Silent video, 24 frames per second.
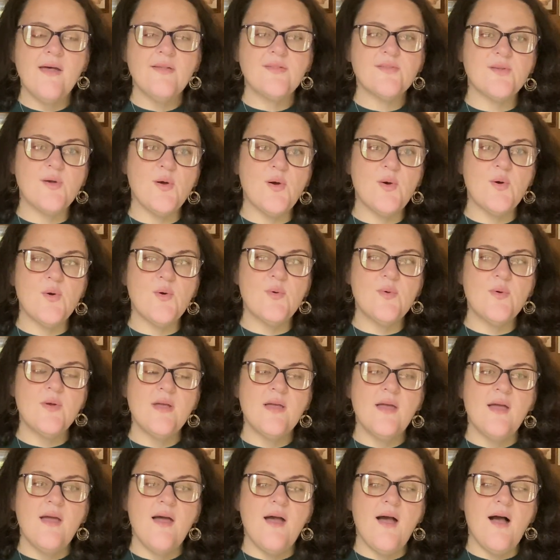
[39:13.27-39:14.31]
So
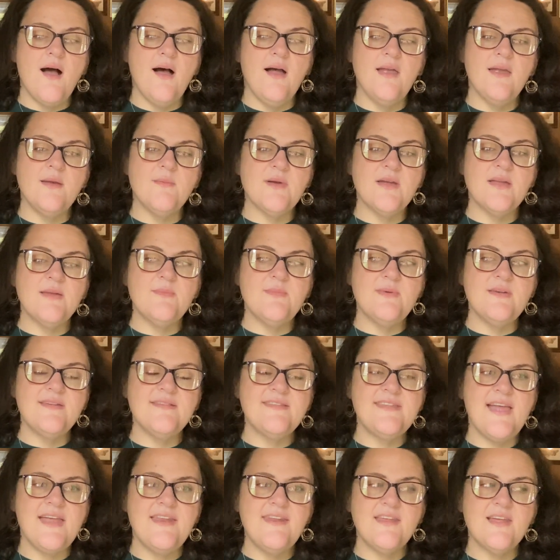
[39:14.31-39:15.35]
I might be
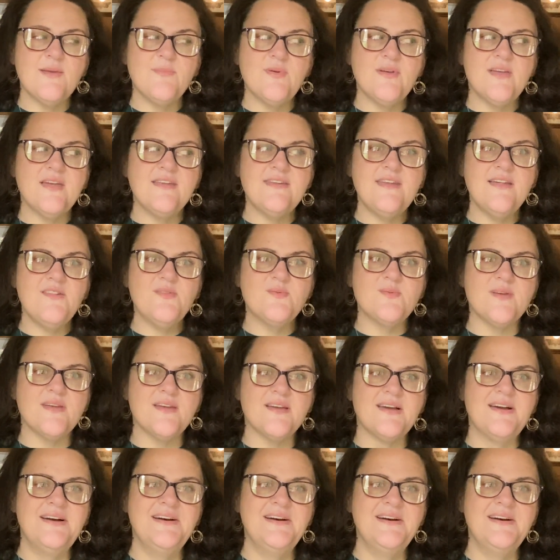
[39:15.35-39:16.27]
standing up again next week.